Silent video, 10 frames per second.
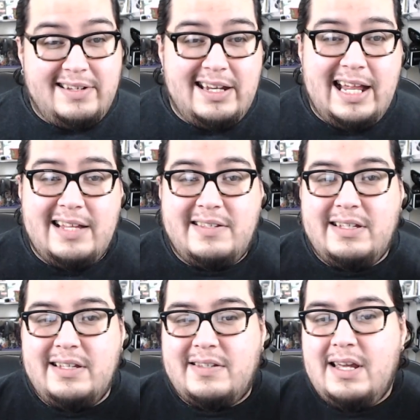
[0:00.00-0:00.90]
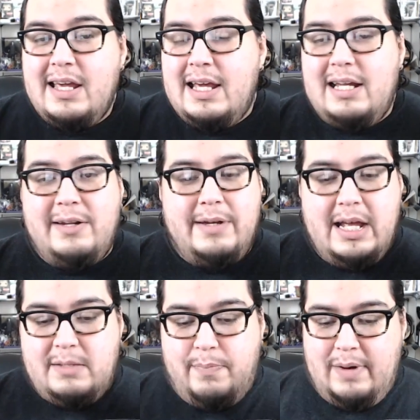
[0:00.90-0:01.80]
and has this, it
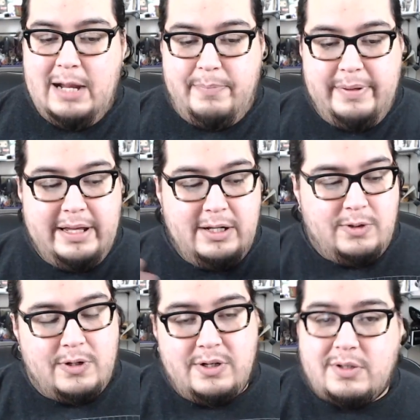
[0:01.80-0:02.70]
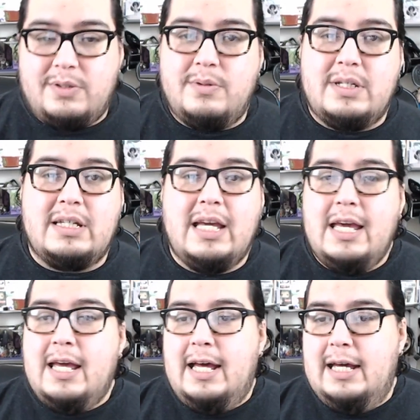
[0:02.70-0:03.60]
has Brad Pitt, George Clooney,
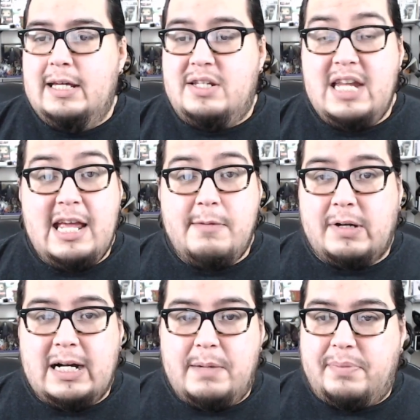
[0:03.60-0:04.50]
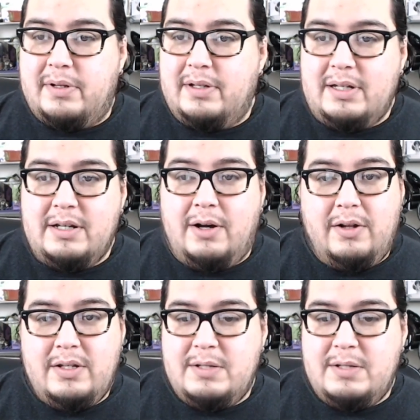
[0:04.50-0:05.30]
to name a couple. All these